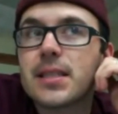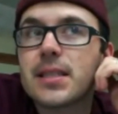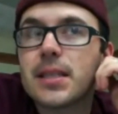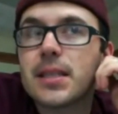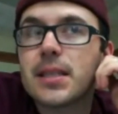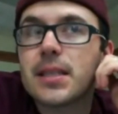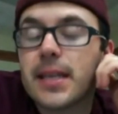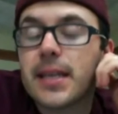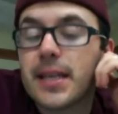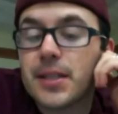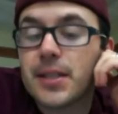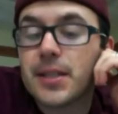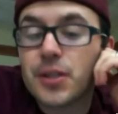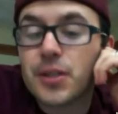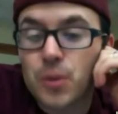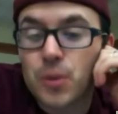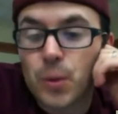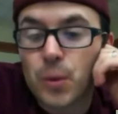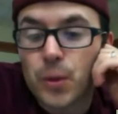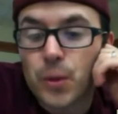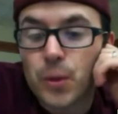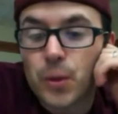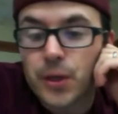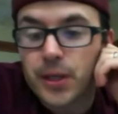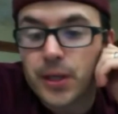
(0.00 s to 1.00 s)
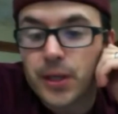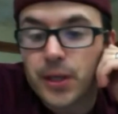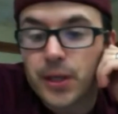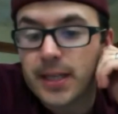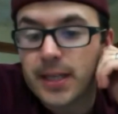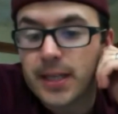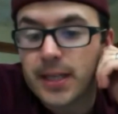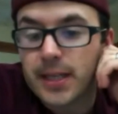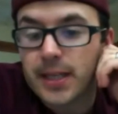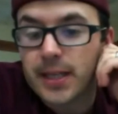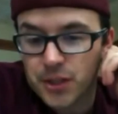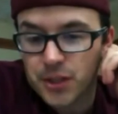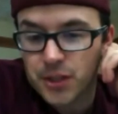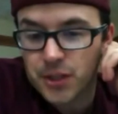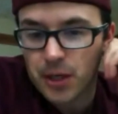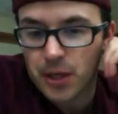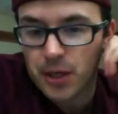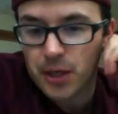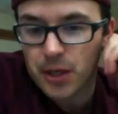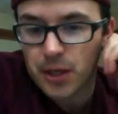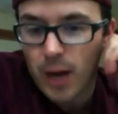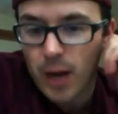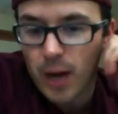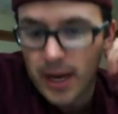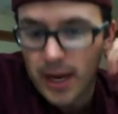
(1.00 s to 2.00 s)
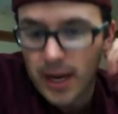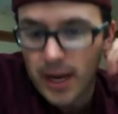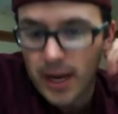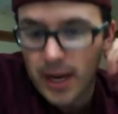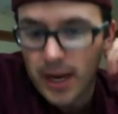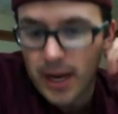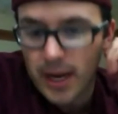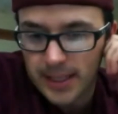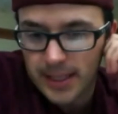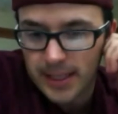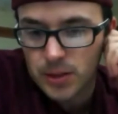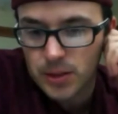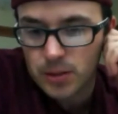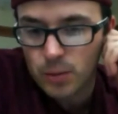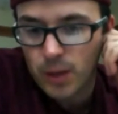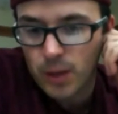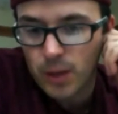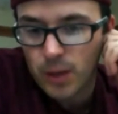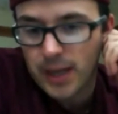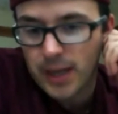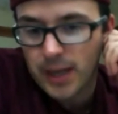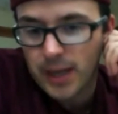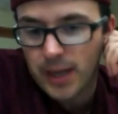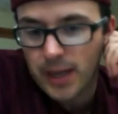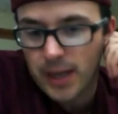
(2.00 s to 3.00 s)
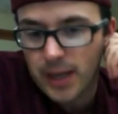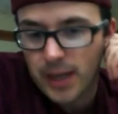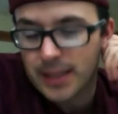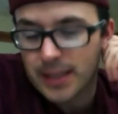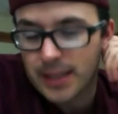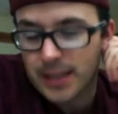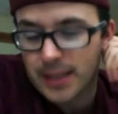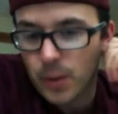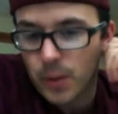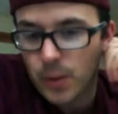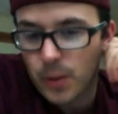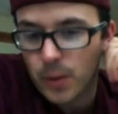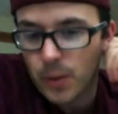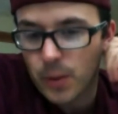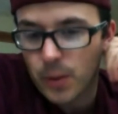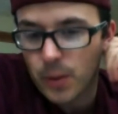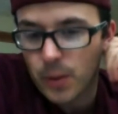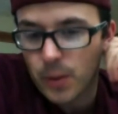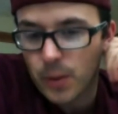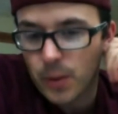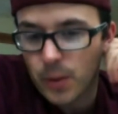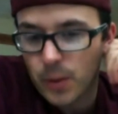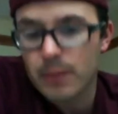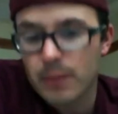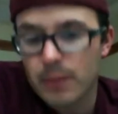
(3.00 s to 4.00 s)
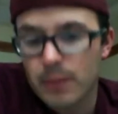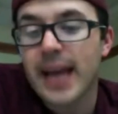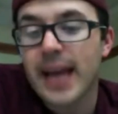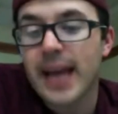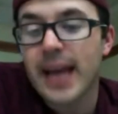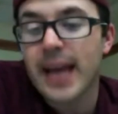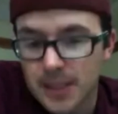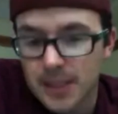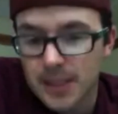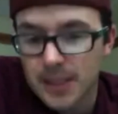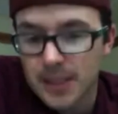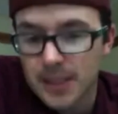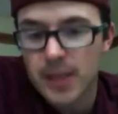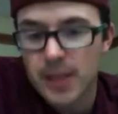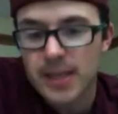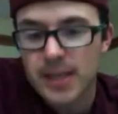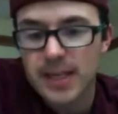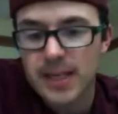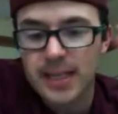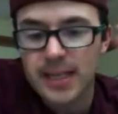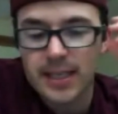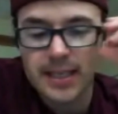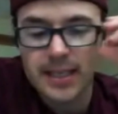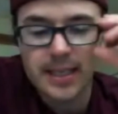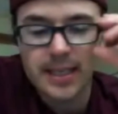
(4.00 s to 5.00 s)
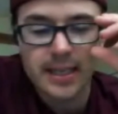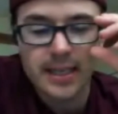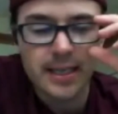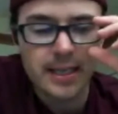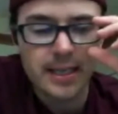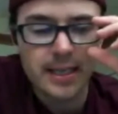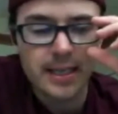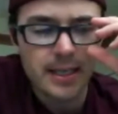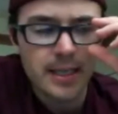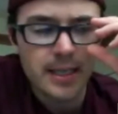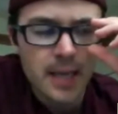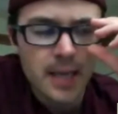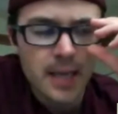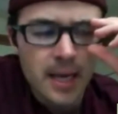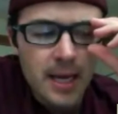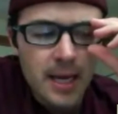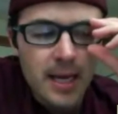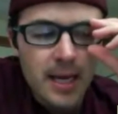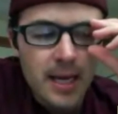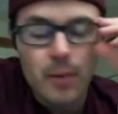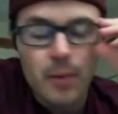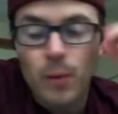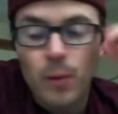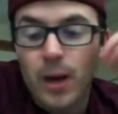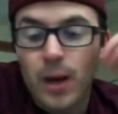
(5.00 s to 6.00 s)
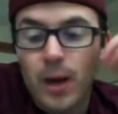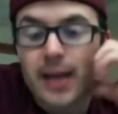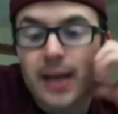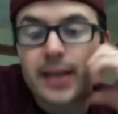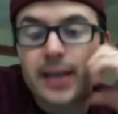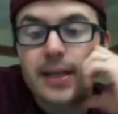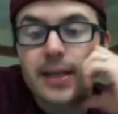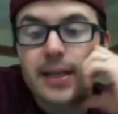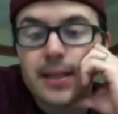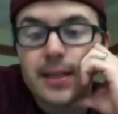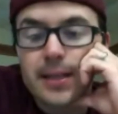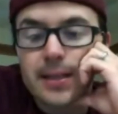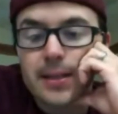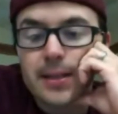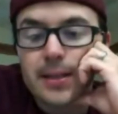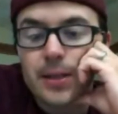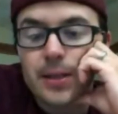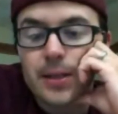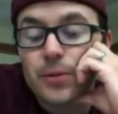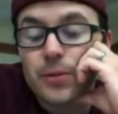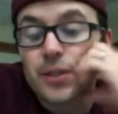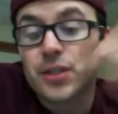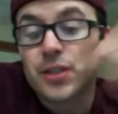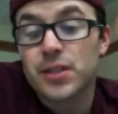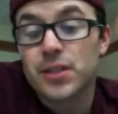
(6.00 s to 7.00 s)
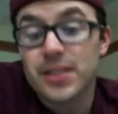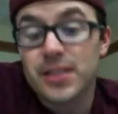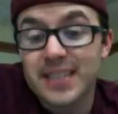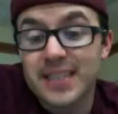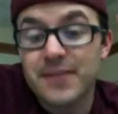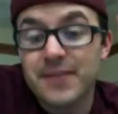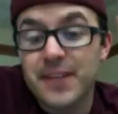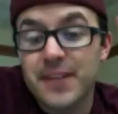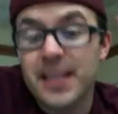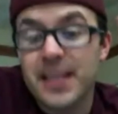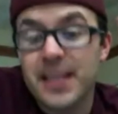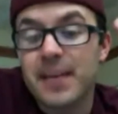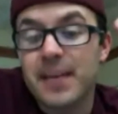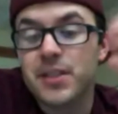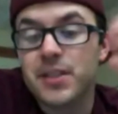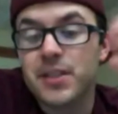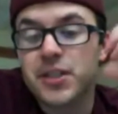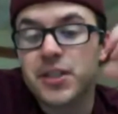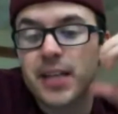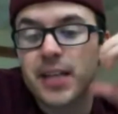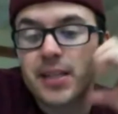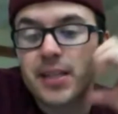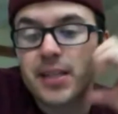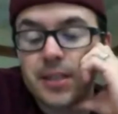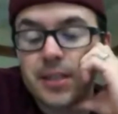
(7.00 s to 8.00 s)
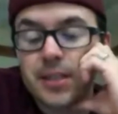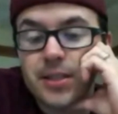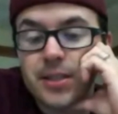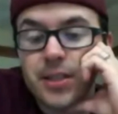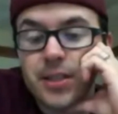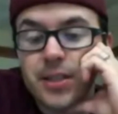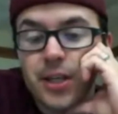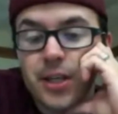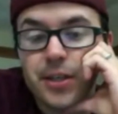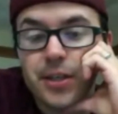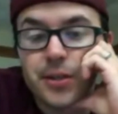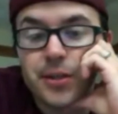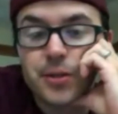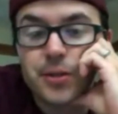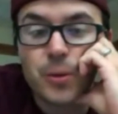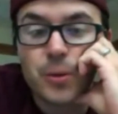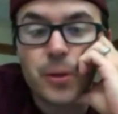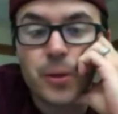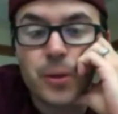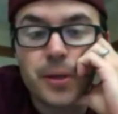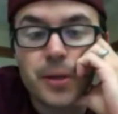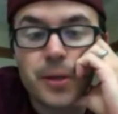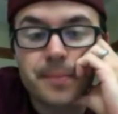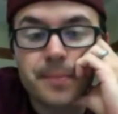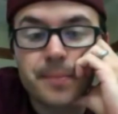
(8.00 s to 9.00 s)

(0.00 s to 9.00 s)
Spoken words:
his story and him sharing why he acted the way that he did, and why, just giving him a chance to share his story.